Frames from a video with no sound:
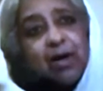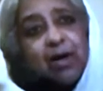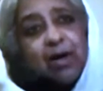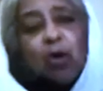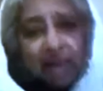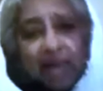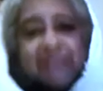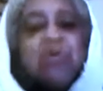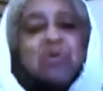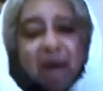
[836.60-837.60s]
okay,
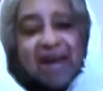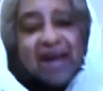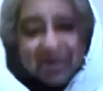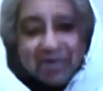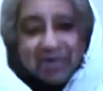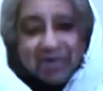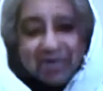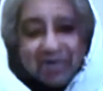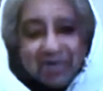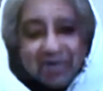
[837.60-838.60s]
so why are you
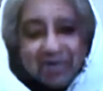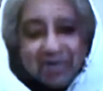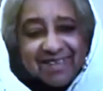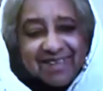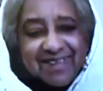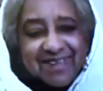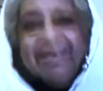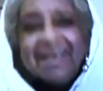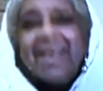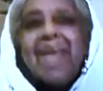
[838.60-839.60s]
here? I
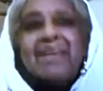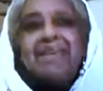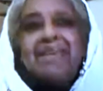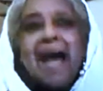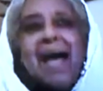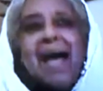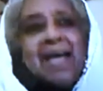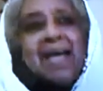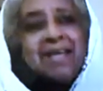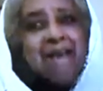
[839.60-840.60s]
said I